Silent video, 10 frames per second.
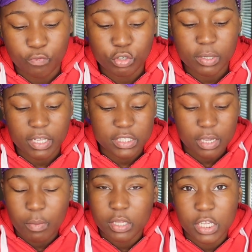Of course, at the
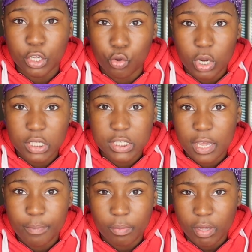time I think going
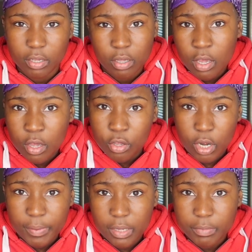outside, but I'm like,
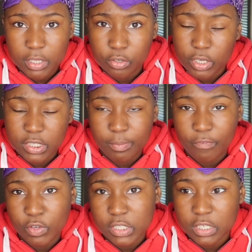you know, by the time I'm looking crazy, and
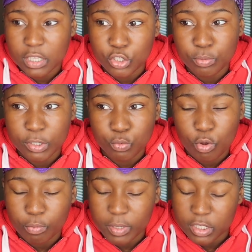my friend's thinking that you're about to
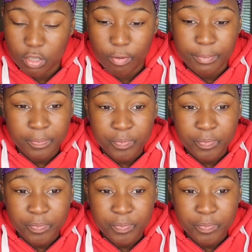walk with me. So